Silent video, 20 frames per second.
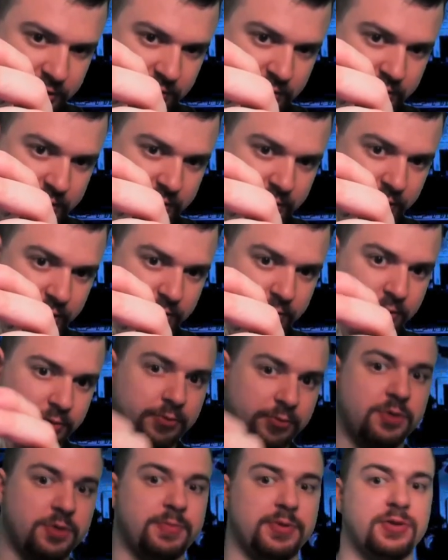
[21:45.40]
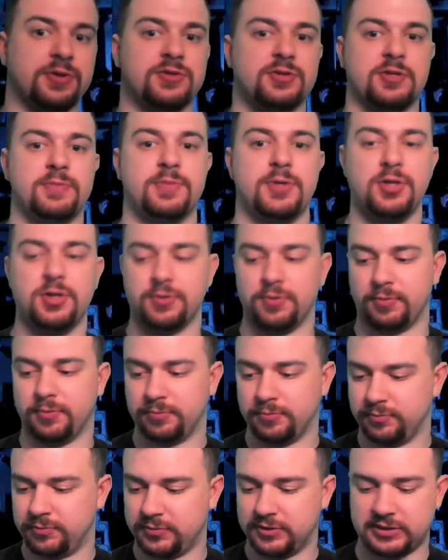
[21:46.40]
right here would be the CPU.
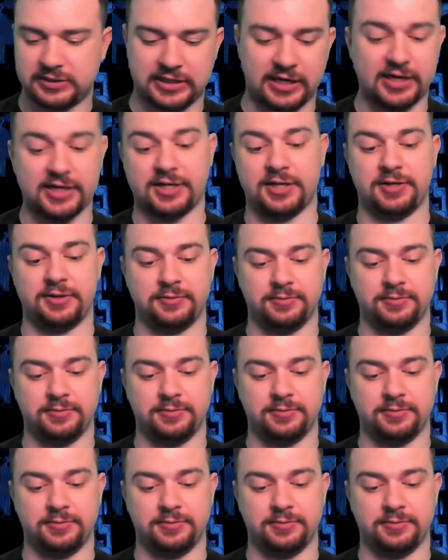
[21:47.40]
It's tiny